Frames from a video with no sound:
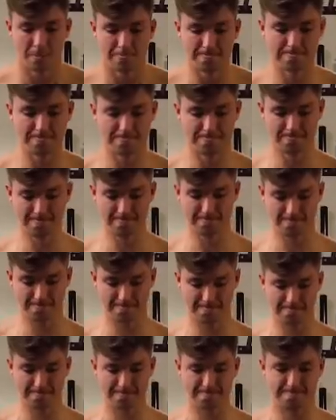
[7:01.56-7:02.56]

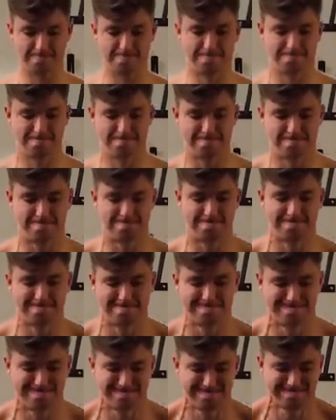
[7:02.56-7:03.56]

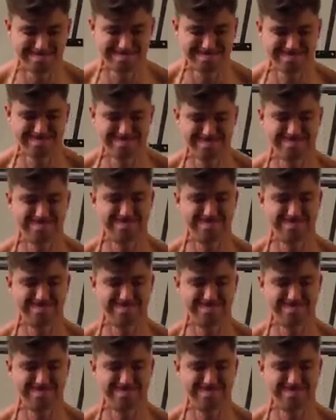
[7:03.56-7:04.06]
(no one is talking)